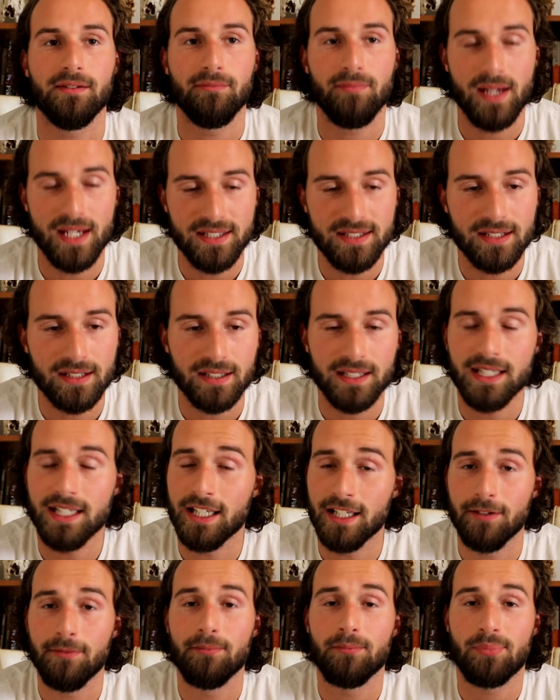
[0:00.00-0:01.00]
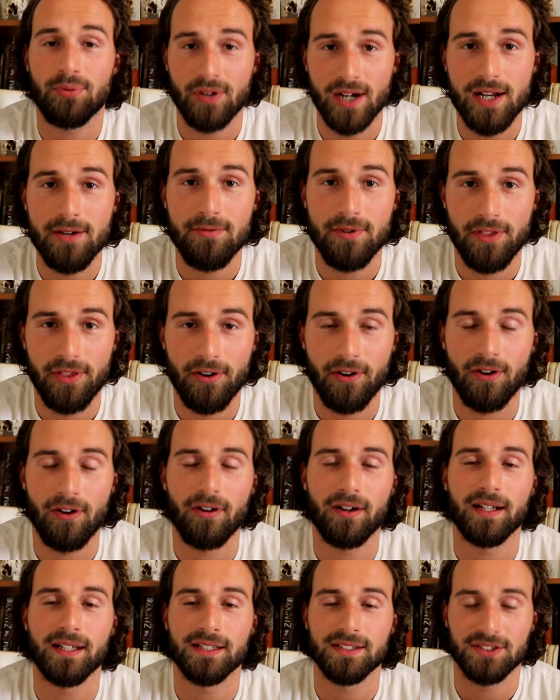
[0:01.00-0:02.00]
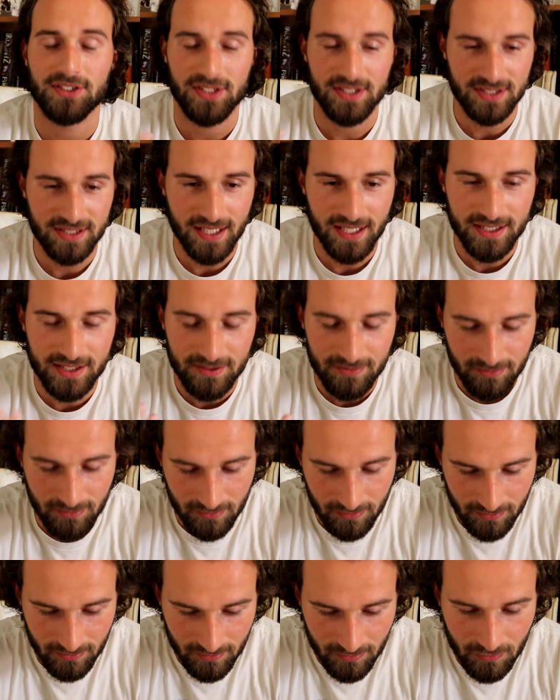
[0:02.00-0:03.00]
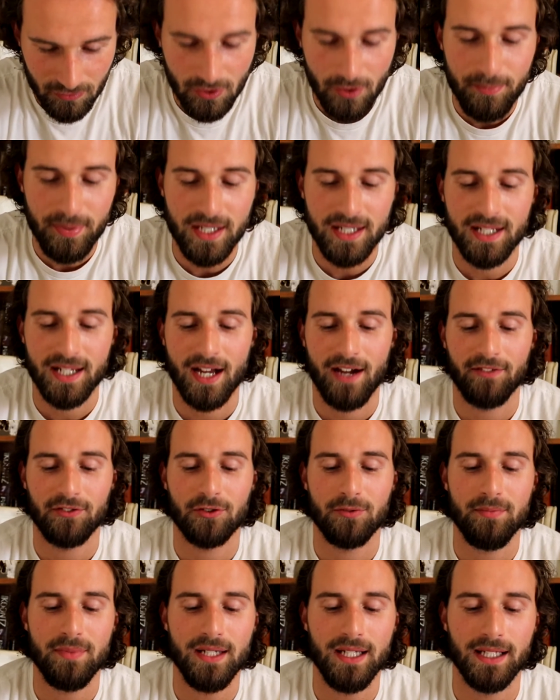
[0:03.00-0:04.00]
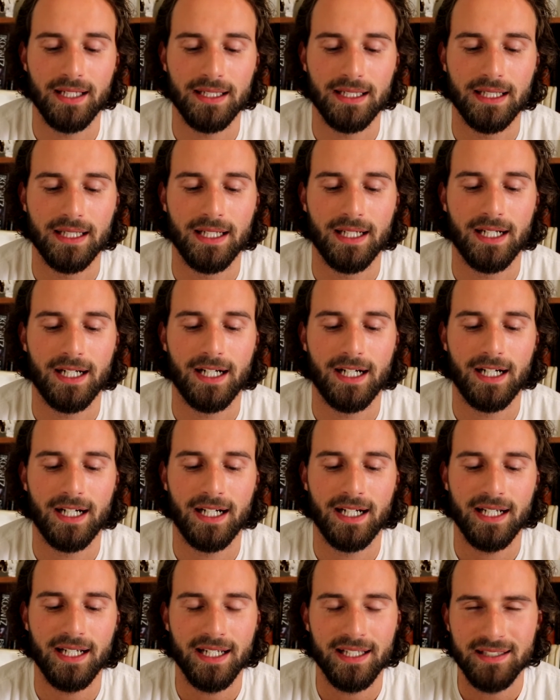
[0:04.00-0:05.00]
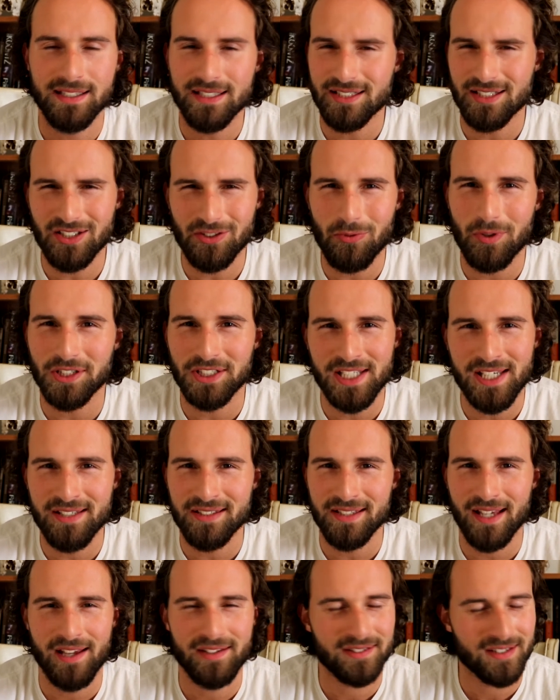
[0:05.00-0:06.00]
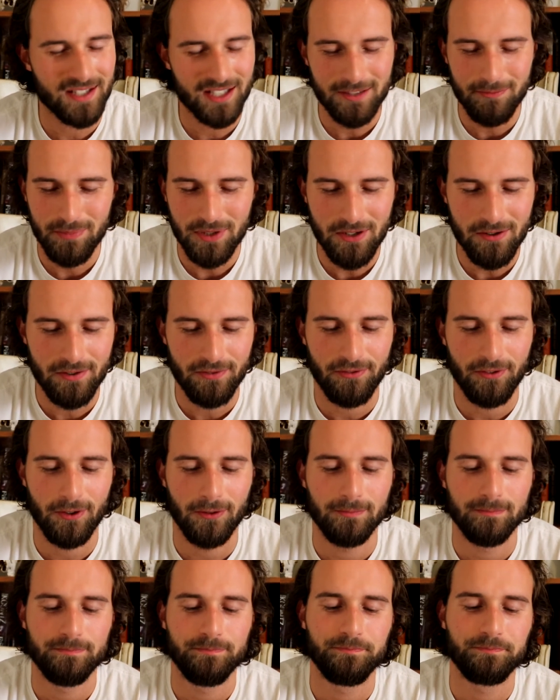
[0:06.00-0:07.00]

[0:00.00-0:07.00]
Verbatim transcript: basically him pray with her. And she says, "Repeat after me." Uh, and this is what she says, and it's beautiful.